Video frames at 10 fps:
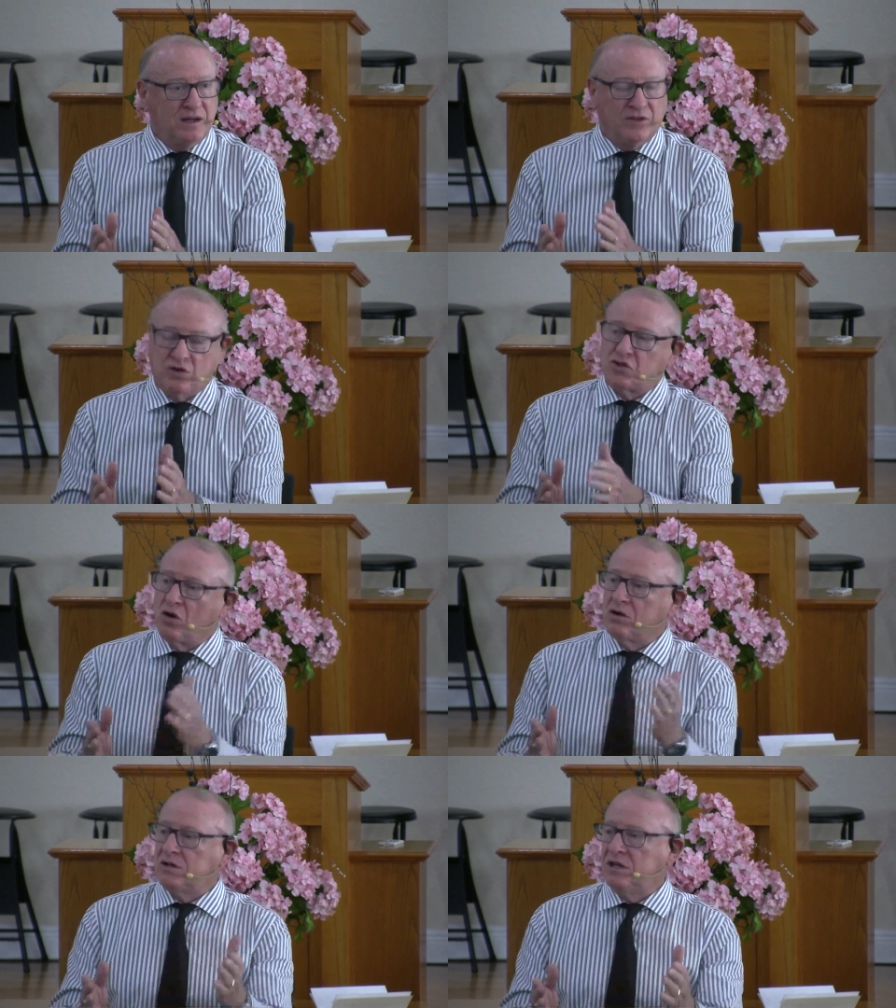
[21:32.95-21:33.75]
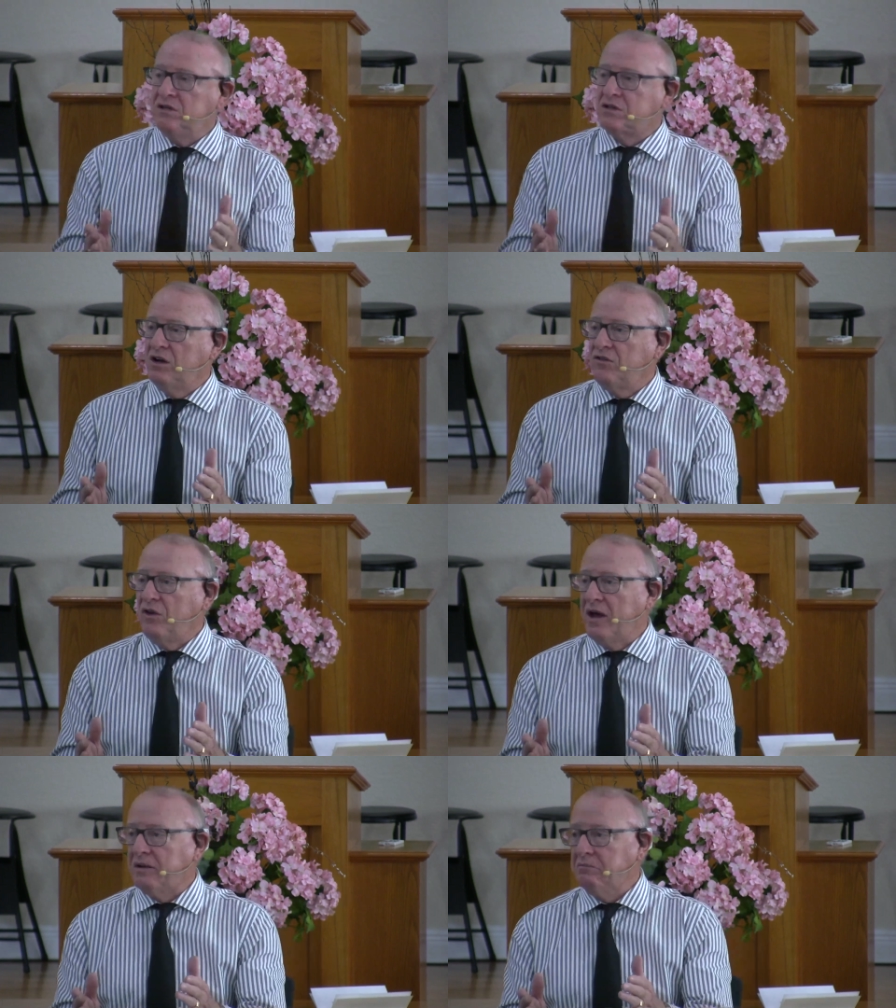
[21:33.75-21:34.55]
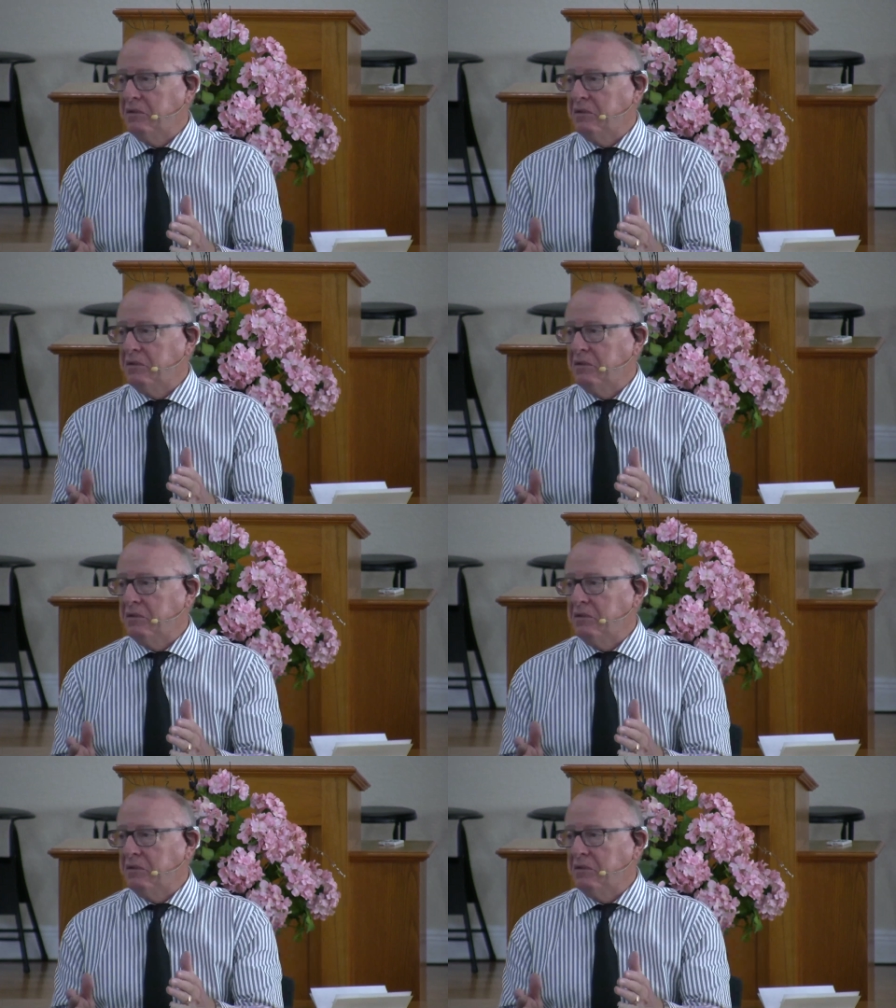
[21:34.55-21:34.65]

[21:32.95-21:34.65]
They'll start to teach stuff like,